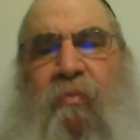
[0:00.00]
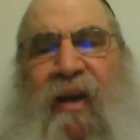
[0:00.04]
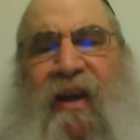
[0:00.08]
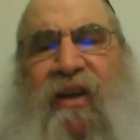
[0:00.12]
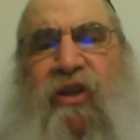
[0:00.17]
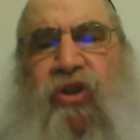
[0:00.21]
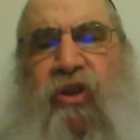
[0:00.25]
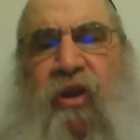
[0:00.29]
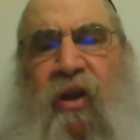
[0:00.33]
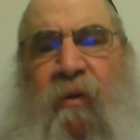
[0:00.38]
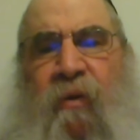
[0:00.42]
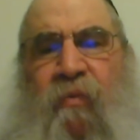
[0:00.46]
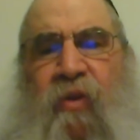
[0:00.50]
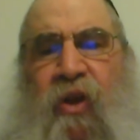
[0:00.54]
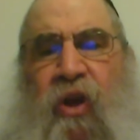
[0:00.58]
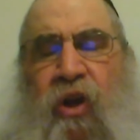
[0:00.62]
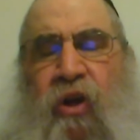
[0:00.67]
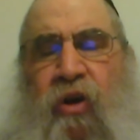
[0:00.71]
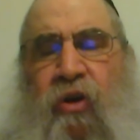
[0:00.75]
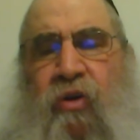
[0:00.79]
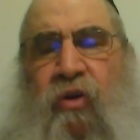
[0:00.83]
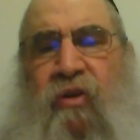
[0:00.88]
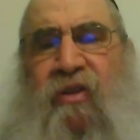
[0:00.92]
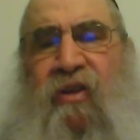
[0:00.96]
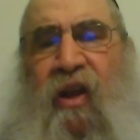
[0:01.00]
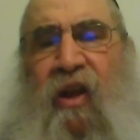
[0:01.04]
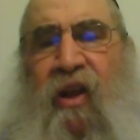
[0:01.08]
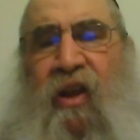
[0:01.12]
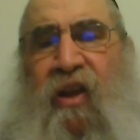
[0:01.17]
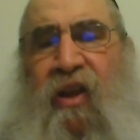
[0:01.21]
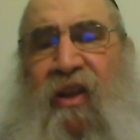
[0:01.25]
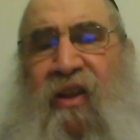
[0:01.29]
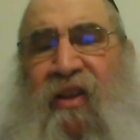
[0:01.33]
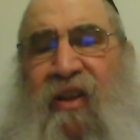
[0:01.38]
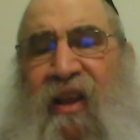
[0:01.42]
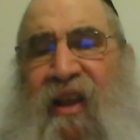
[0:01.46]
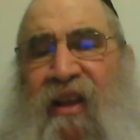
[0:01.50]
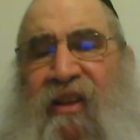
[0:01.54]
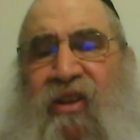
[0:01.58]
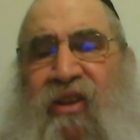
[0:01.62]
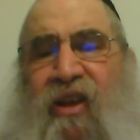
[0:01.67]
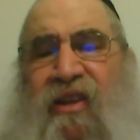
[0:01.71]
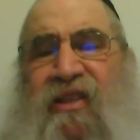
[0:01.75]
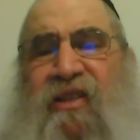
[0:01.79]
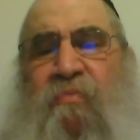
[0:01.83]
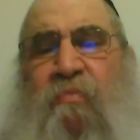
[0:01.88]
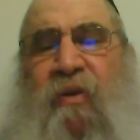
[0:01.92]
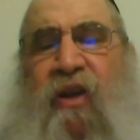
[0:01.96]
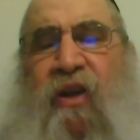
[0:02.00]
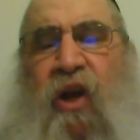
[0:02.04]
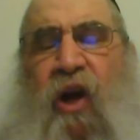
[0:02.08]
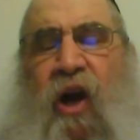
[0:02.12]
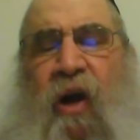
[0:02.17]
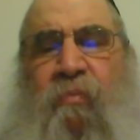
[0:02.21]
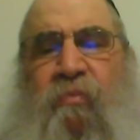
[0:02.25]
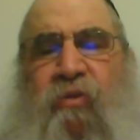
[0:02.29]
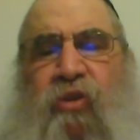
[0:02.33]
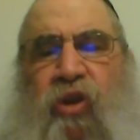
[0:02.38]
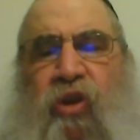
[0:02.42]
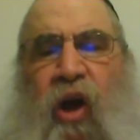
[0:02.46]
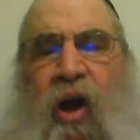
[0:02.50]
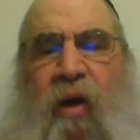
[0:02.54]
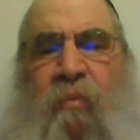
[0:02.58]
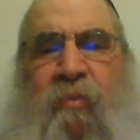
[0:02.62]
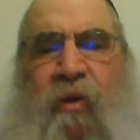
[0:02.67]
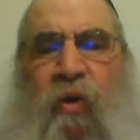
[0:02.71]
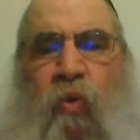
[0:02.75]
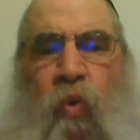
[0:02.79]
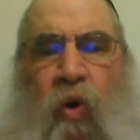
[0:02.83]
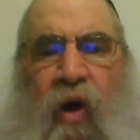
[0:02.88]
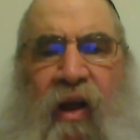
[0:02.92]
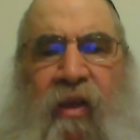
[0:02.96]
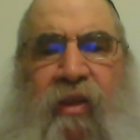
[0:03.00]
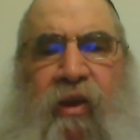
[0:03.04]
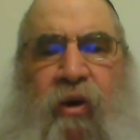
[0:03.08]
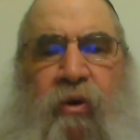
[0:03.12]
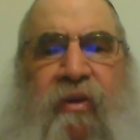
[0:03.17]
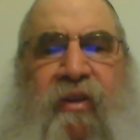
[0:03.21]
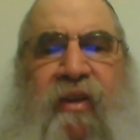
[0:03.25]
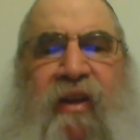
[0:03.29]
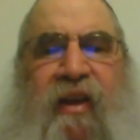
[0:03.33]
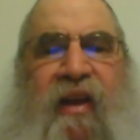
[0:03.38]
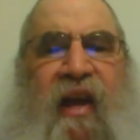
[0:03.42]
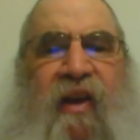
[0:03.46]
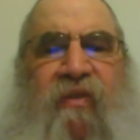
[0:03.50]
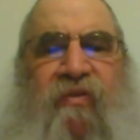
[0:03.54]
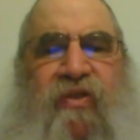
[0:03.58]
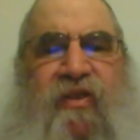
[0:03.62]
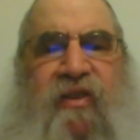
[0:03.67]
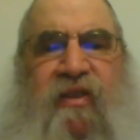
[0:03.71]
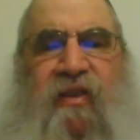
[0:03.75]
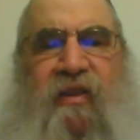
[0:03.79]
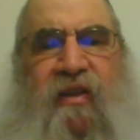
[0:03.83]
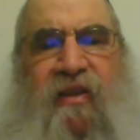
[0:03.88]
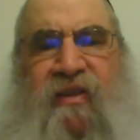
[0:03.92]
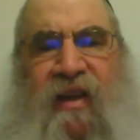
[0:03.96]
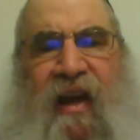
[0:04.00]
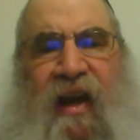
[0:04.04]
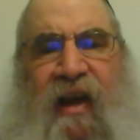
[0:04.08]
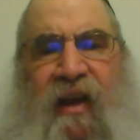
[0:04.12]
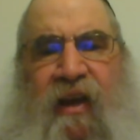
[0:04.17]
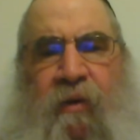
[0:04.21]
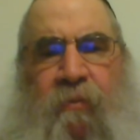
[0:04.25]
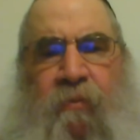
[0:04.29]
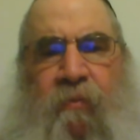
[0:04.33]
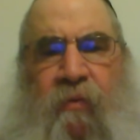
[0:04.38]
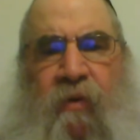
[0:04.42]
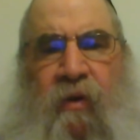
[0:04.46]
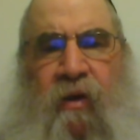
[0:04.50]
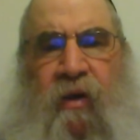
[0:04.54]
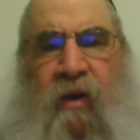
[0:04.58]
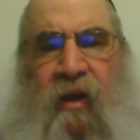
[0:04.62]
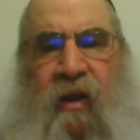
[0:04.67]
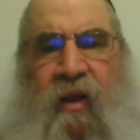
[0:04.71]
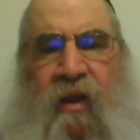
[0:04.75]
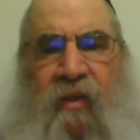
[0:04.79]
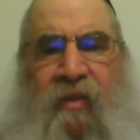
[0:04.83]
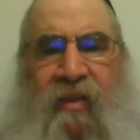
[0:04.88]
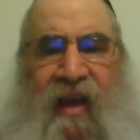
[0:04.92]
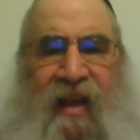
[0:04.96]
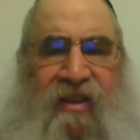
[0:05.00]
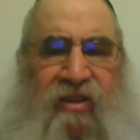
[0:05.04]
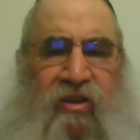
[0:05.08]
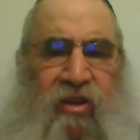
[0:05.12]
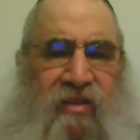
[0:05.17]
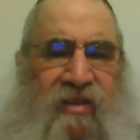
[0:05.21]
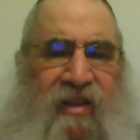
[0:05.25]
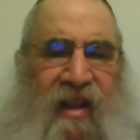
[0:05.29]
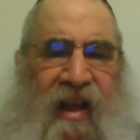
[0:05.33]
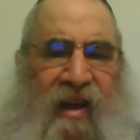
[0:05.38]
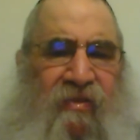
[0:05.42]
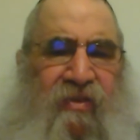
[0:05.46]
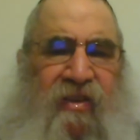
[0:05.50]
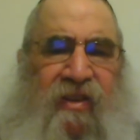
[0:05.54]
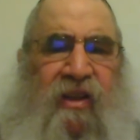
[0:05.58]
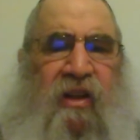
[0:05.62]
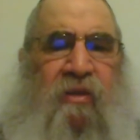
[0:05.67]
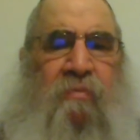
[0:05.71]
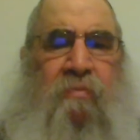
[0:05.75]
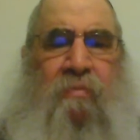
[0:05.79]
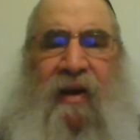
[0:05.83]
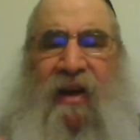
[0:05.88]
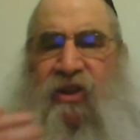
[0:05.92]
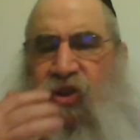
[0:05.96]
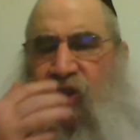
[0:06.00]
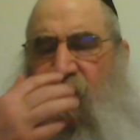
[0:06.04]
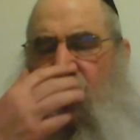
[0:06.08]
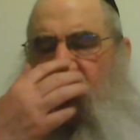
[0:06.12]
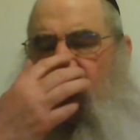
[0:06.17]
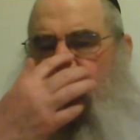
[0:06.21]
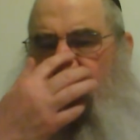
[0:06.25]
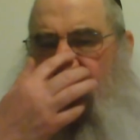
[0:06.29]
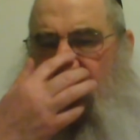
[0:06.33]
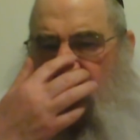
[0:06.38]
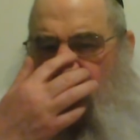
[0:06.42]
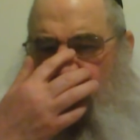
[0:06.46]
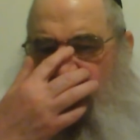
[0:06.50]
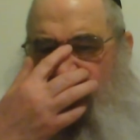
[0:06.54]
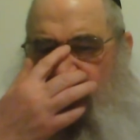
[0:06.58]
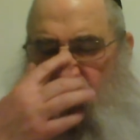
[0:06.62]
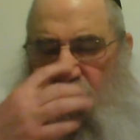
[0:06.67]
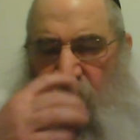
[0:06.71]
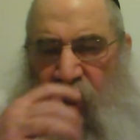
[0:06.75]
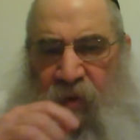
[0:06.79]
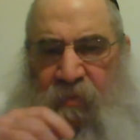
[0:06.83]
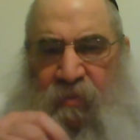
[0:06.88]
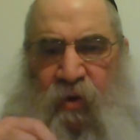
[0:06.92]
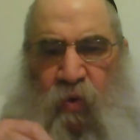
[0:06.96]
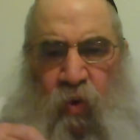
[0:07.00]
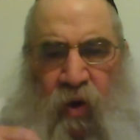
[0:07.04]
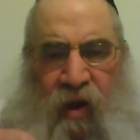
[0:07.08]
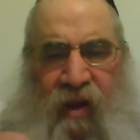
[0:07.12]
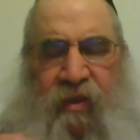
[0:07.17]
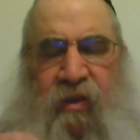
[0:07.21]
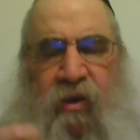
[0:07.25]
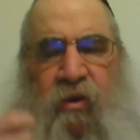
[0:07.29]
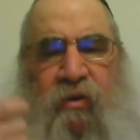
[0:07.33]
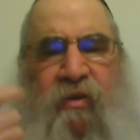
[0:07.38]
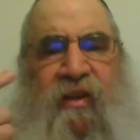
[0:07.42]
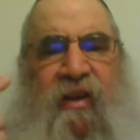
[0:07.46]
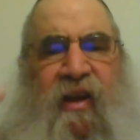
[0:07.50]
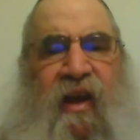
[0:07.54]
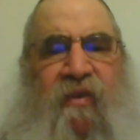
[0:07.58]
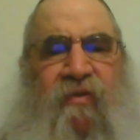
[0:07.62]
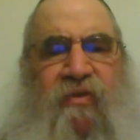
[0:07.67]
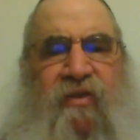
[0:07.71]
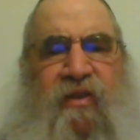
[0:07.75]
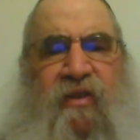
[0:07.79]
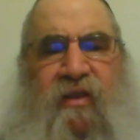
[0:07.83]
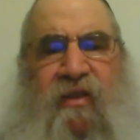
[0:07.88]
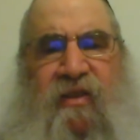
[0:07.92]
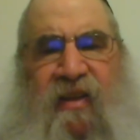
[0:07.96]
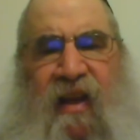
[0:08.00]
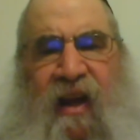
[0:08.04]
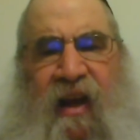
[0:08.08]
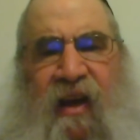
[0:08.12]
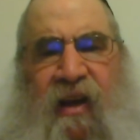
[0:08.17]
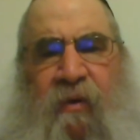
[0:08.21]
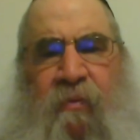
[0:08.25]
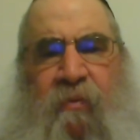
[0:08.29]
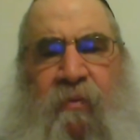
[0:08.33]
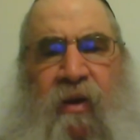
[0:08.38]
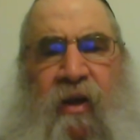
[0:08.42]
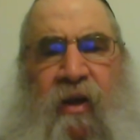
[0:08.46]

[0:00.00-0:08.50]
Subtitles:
mashke. In other words, it doesn't become tummy while they're in the gefes and the zagim. That doesn't have a din mashke to become tummy while they're in the gefes and the zagim.